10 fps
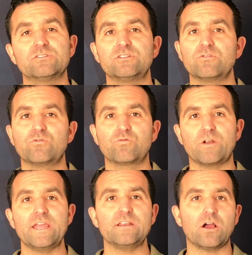also
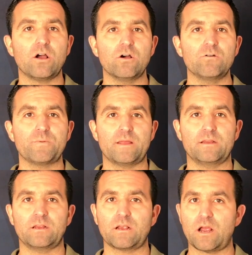great hope and
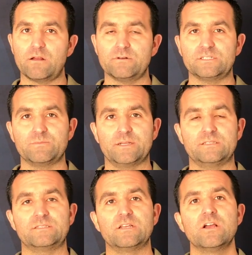
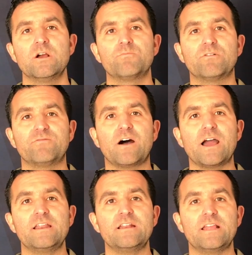encouragement
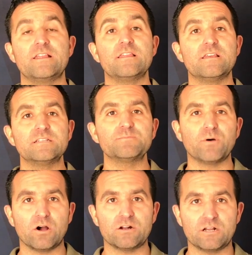provided in this
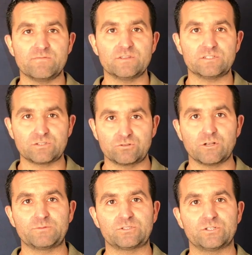part of the
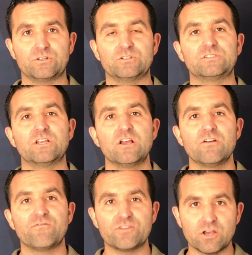scriptures
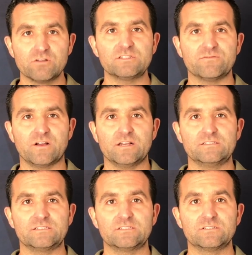for those of
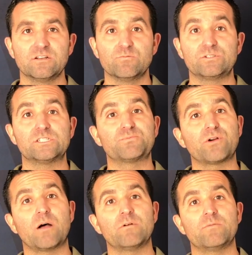us, which is
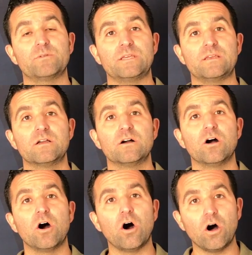probably
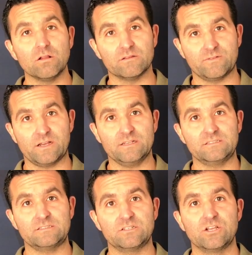all of
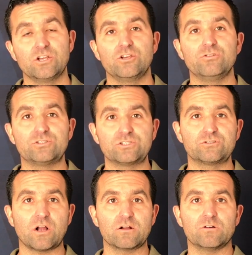us, who
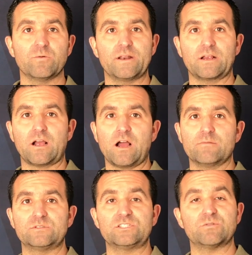struggle when it
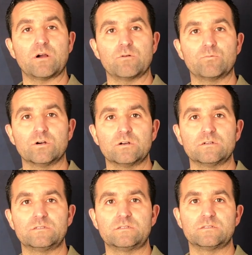comes to our
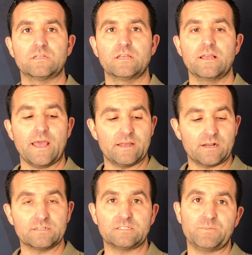words and
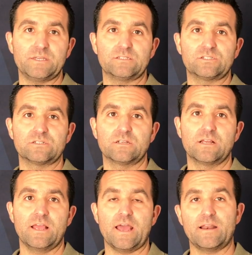our speech
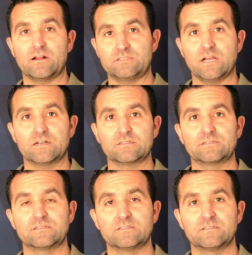and our
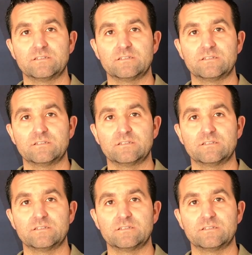tongues.